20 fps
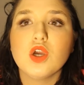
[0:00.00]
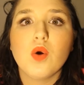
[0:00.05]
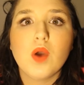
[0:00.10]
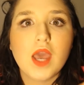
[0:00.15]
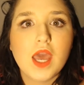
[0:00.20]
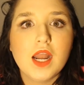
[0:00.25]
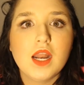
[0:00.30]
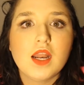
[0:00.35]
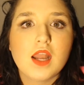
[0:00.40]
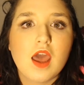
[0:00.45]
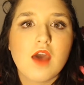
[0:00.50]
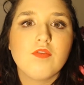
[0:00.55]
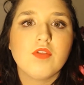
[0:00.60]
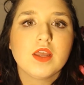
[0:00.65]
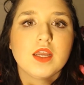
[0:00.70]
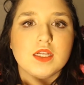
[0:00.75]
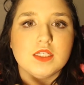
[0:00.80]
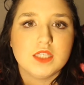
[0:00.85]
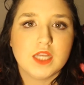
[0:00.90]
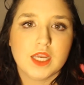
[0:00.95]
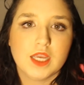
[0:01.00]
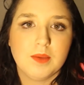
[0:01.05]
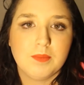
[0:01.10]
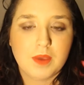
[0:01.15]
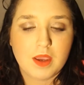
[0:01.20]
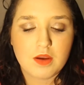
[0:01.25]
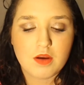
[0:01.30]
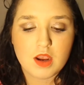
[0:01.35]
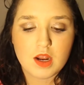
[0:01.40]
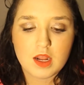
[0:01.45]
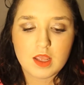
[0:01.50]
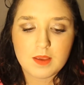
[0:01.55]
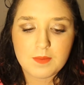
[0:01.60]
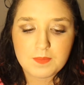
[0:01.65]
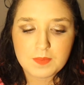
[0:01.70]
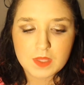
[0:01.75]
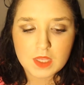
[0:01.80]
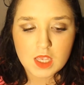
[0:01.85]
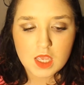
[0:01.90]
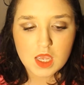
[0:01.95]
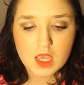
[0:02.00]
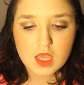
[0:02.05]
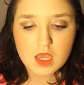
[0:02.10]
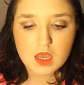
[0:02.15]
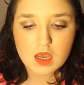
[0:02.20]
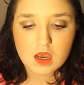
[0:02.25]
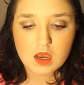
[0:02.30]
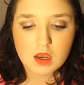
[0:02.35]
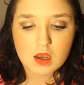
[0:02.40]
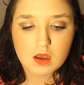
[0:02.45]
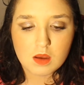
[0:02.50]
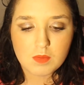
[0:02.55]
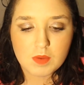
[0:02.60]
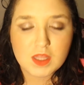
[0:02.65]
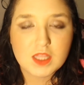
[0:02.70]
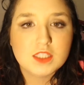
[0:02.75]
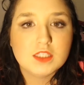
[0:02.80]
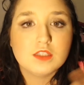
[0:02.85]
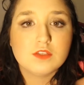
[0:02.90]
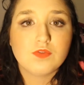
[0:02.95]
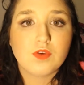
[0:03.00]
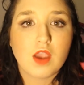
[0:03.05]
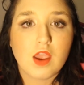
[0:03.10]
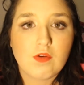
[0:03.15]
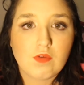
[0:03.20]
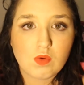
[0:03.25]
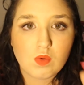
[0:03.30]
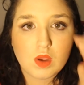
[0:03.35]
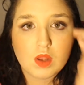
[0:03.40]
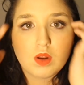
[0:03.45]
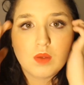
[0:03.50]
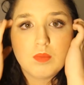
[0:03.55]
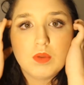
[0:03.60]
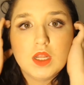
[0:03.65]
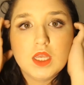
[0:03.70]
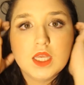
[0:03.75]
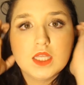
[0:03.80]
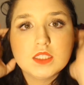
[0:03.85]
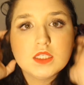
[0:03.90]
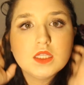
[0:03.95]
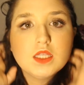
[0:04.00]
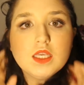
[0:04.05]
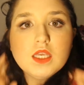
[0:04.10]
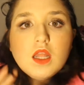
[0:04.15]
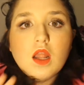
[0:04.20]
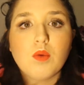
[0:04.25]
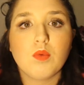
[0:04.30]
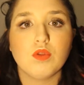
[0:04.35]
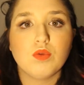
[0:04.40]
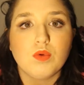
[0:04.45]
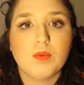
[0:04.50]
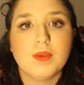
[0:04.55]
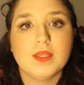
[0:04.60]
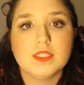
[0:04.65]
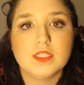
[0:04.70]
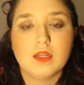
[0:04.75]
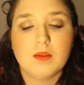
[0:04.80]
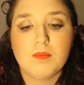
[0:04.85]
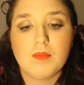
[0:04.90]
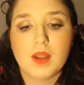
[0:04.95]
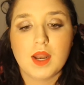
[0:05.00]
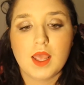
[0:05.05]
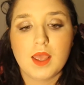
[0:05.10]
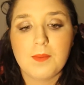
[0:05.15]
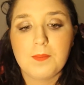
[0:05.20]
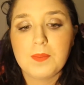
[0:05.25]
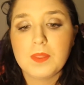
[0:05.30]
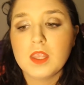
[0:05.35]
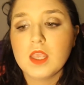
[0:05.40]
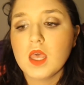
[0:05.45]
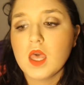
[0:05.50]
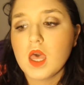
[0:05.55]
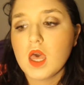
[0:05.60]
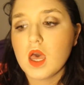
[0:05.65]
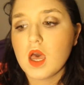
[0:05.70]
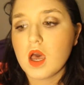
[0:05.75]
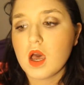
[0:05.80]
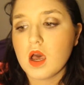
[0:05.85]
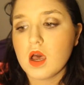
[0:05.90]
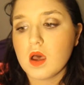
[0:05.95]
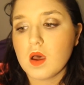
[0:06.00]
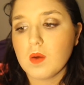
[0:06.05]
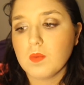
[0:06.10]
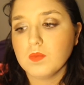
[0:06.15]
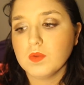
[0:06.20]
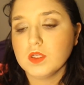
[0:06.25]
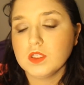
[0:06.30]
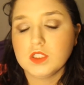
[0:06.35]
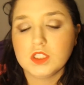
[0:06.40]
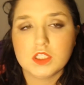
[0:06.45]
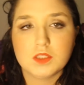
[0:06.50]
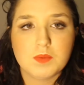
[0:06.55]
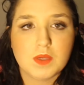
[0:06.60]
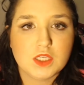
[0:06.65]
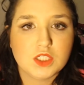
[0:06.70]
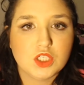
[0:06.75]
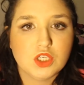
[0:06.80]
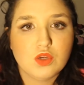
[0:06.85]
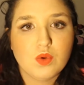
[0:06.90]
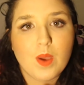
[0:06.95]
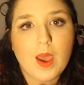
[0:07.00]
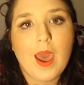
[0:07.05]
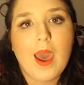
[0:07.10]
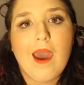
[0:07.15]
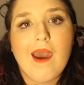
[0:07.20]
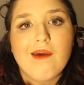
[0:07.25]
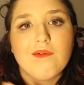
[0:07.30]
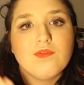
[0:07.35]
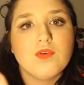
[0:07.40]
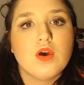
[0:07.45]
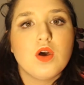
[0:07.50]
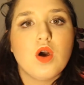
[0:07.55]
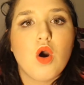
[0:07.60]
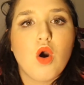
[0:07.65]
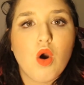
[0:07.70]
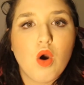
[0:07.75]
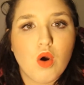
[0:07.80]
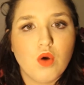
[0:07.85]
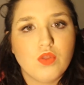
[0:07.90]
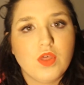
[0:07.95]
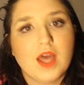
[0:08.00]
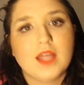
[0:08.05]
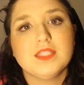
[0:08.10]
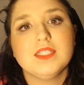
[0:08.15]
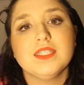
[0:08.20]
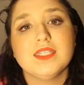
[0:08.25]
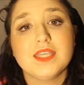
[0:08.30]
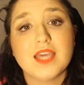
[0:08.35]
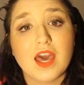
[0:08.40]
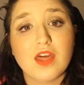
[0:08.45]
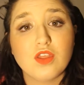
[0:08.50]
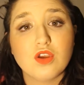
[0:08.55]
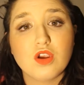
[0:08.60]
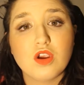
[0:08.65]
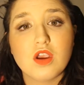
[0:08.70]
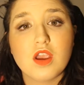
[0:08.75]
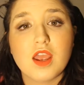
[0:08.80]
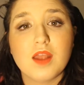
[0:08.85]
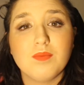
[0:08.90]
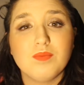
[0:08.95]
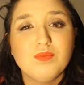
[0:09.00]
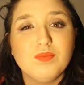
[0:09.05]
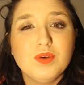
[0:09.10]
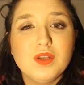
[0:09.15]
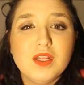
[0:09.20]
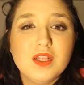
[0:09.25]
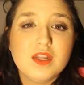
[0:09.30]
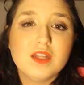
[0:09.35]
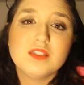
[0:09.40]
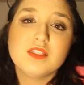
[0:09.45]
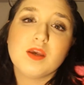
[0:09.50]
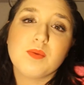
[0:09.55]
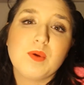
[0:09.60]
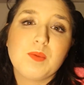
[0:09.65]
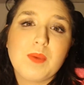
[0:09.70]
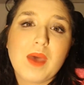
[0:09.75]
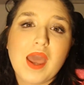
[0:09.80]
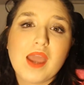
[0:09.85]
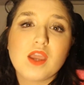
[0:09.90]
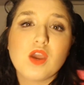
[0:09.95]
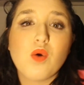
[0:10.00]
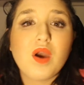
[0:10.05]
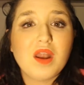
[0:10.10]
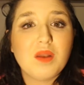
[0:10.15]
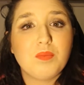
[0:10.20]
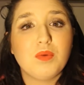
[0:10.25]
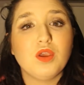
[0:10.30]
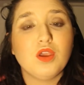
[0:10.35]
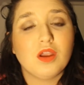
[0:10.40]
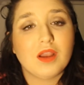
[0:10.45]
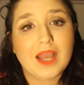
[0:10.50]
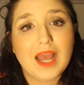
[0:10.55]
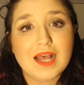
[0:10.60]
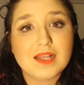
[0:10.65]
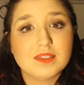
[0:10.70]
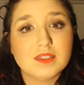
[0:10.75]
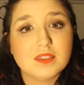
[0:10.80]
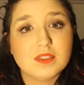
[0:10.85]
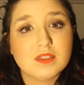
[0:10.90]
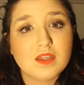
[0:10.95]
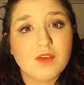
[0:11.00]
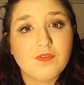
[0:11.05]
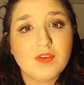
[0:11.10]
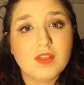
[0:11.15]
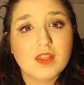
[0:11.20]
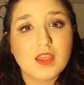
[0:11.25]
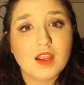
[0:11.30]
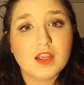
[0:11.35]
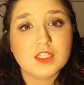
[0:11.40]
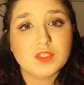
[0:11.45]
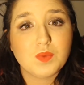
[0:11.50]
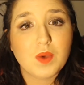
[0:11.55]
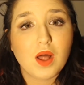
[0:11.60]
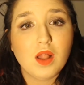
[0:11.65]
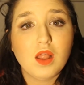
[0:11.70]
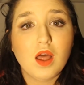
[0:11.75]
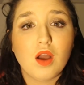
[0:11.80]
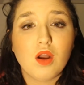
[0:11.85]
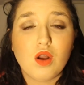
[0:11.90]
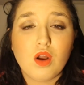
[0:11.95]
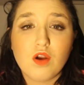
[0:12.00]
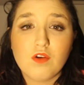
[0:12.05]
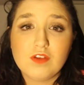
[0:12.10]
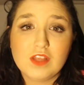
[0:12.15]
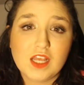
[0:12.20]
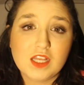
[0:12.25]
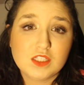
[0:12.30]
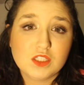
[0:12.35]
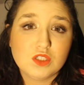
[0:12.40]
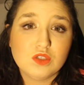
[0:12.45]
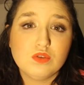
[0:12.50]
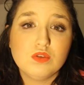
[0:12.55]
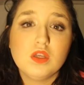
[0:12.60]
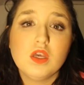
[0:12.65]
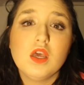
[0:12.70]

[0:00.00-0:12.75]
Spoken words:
and have like a check-in bag ready. And this is for everyone. I'm going to get to linking up with roommates in a minute. Just make sure you have all that together and put it in a separate bag. Go ahead and put your casting stuff in there as well. I'll go over that soon.